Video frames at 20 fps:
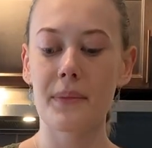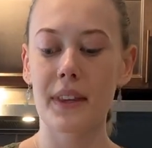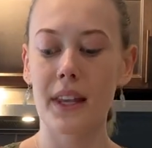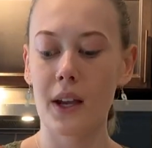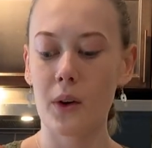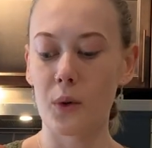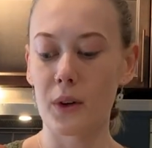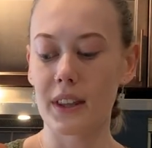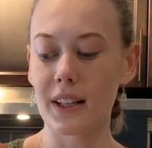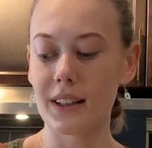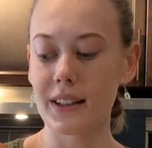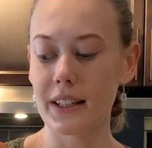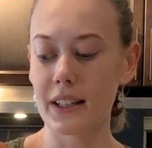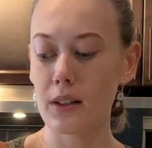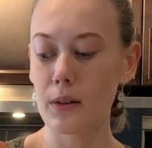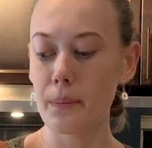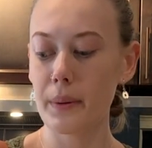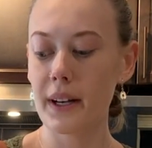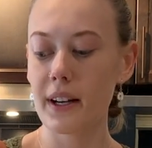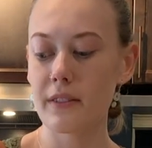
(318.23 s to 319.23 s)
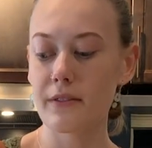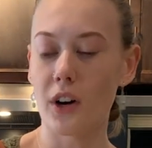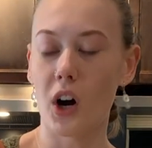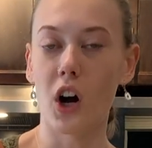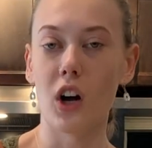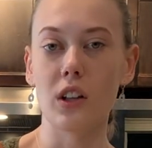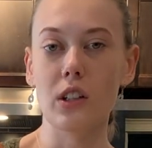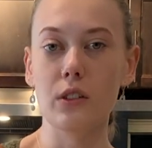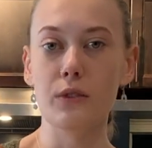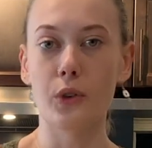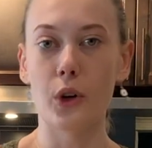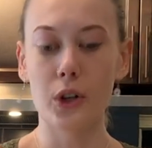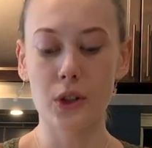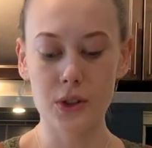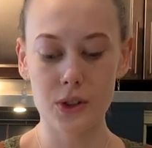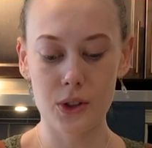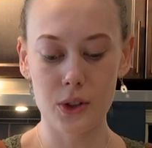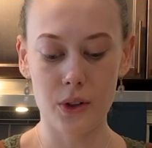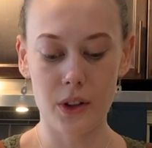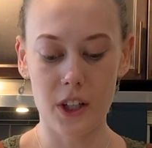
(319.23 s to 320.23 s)
with a little bit of olive oil
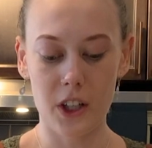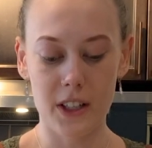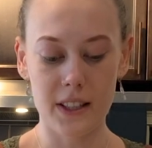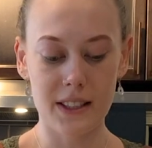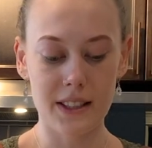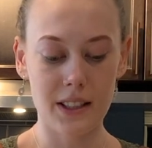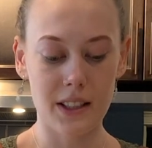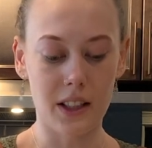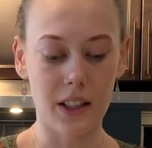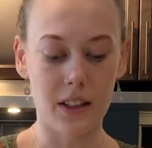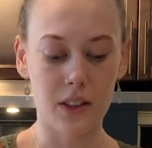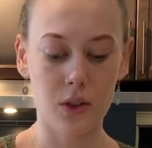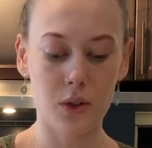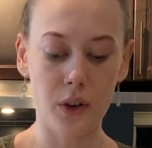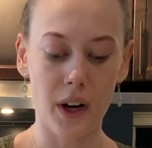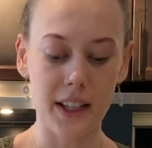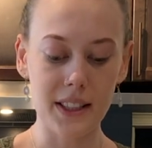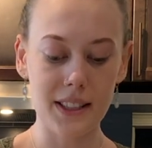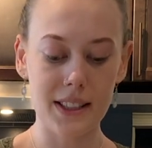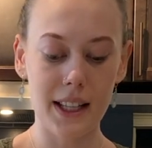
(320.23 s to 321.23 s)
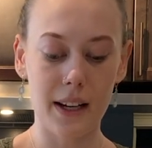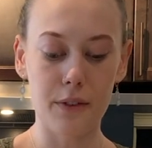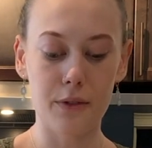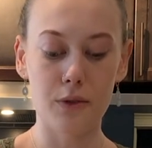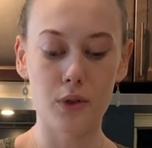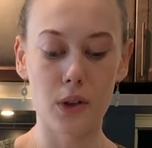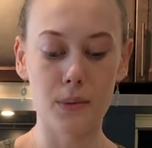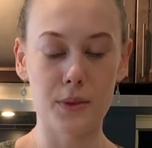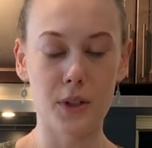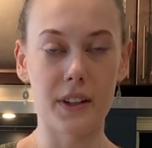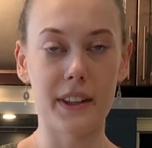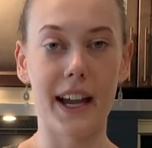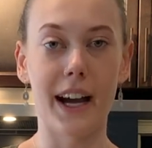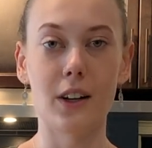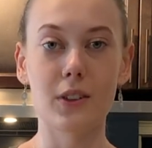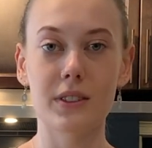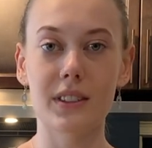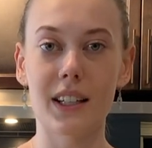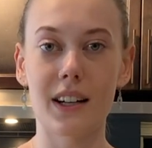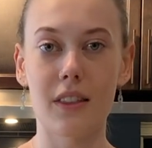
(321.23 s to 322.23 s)
so there isn't a crust that forms on the
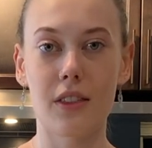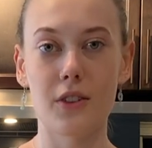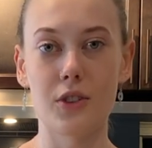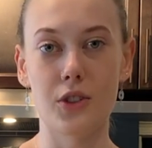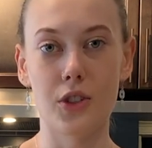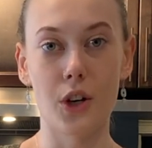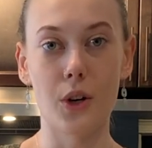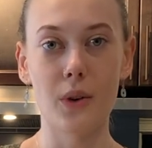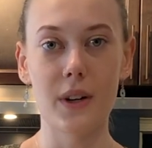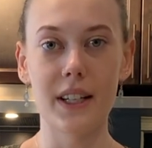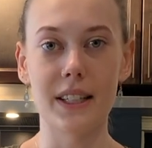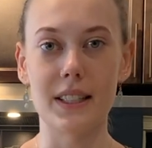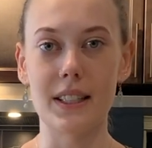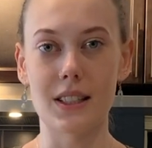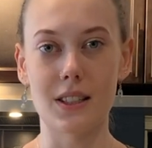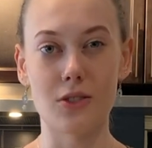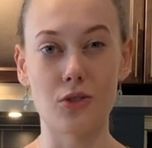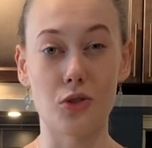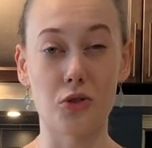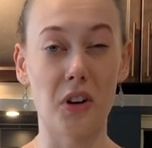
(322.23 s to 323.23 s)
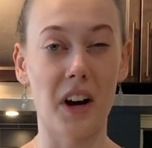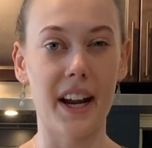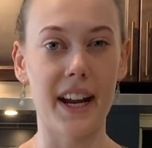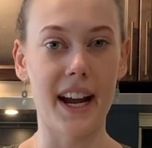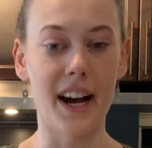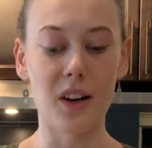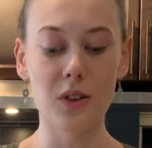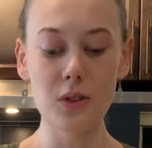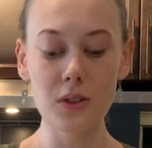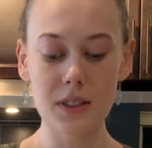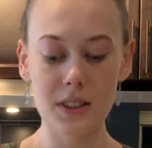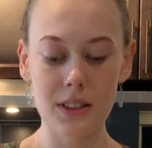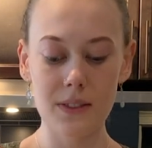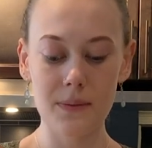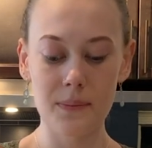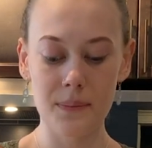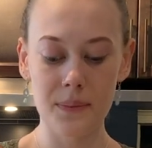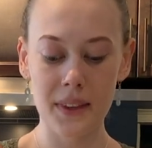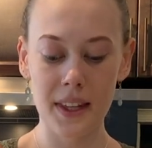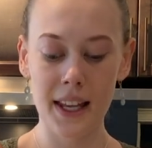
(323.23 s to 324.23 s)
outside of the dough and it doesn't dry out.
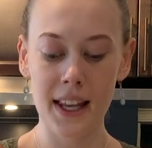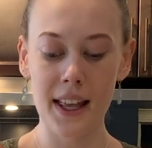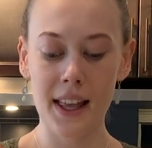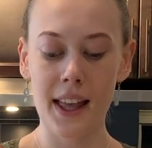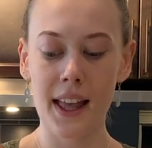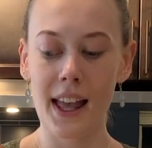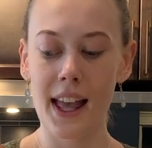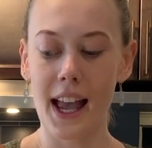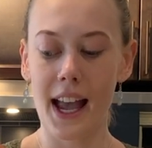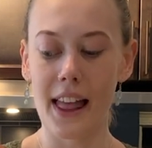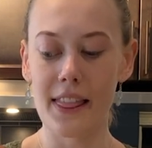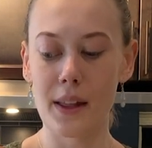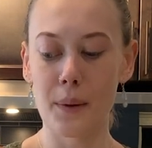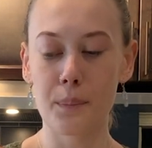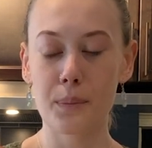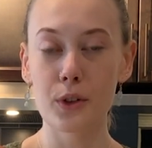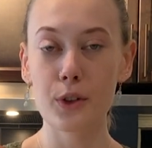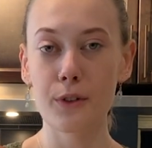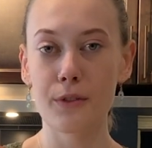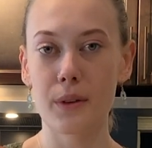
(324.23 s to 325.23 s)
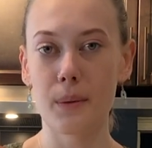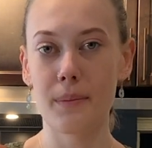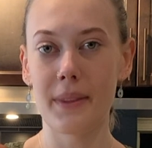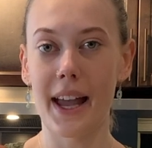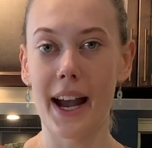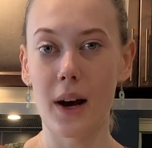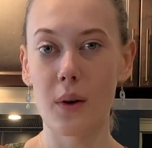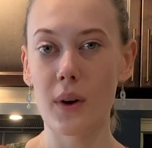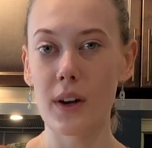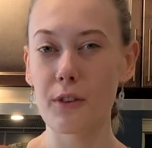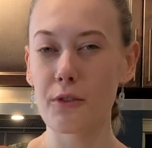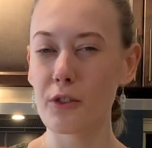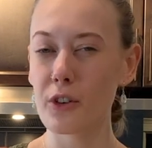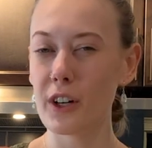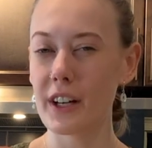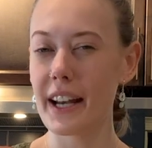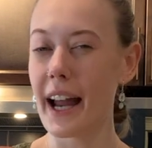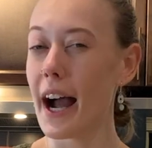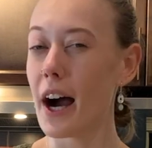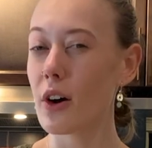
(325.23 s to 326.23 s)
And then proof them that way for
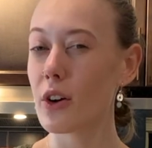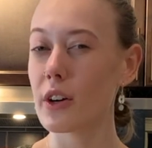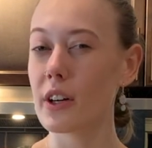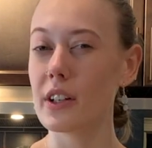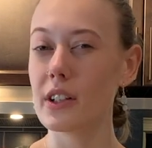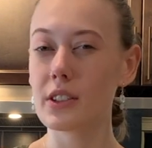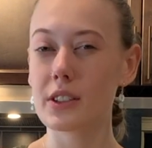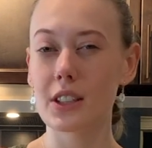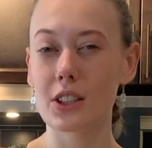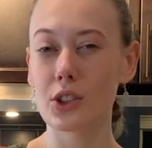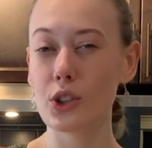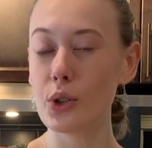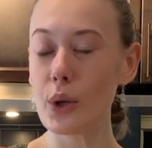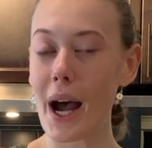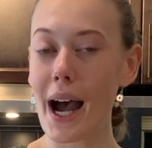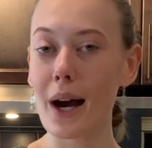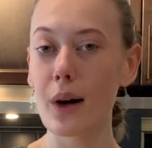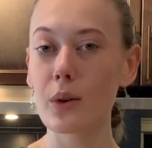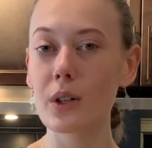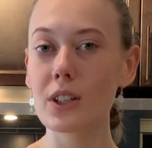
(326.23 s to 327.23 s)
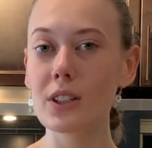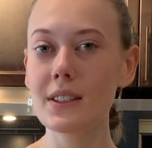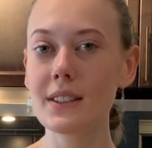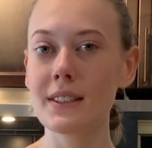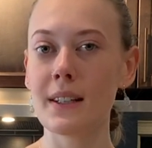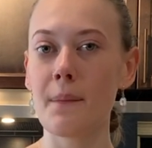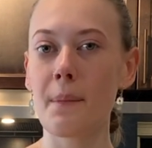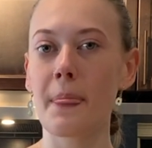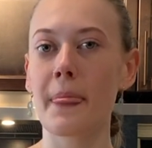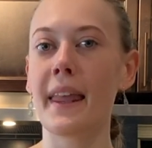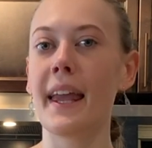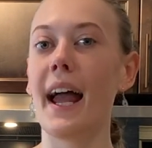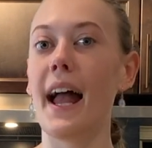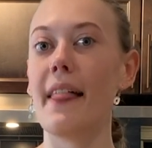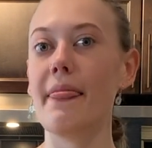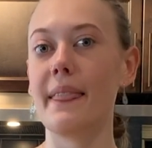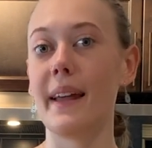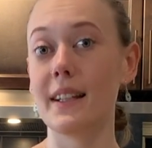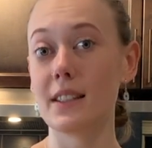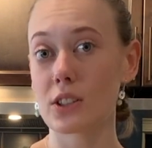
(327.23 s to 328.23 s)
1 hour to 2 hours.
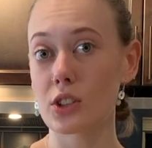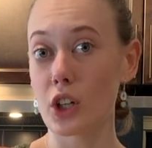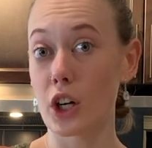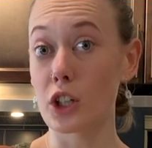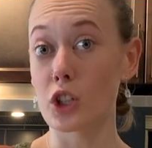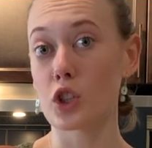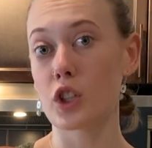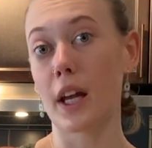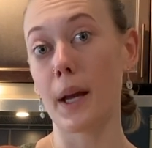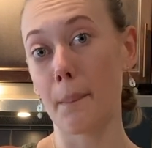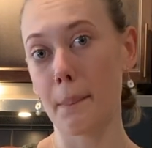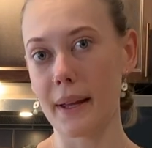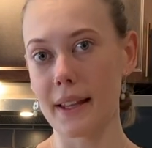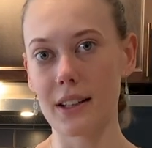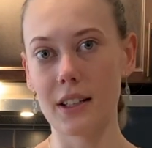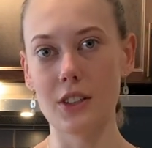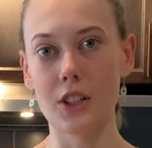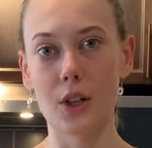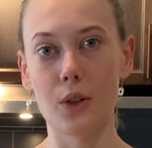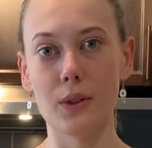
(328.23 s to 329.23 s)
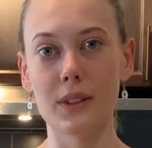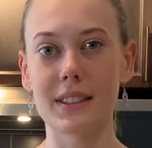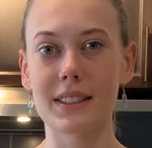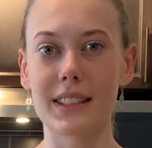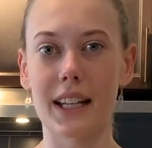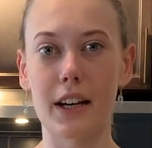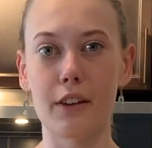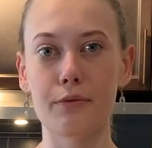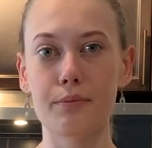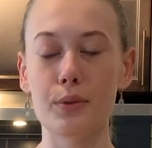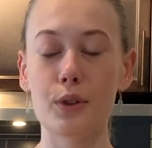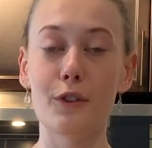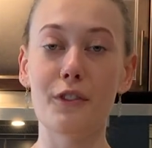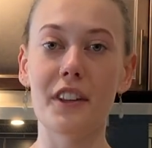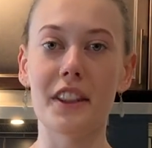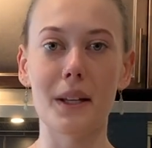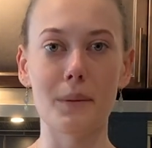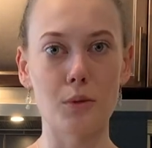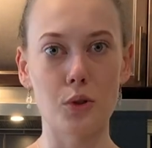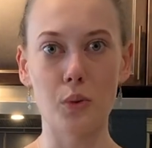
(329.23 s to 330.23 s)
And then start shaping the dough instead of
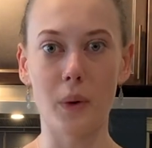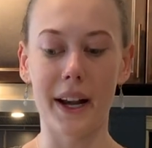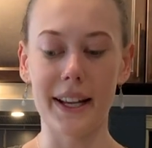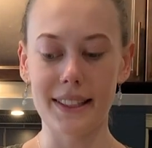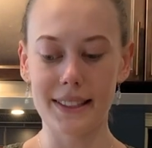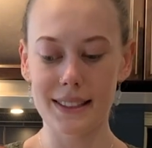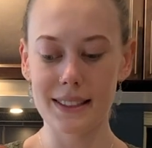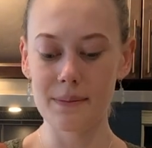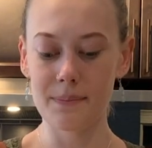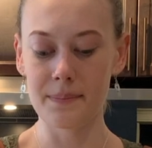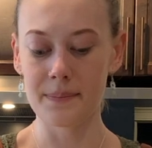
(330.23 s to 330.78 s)
proofing them twice.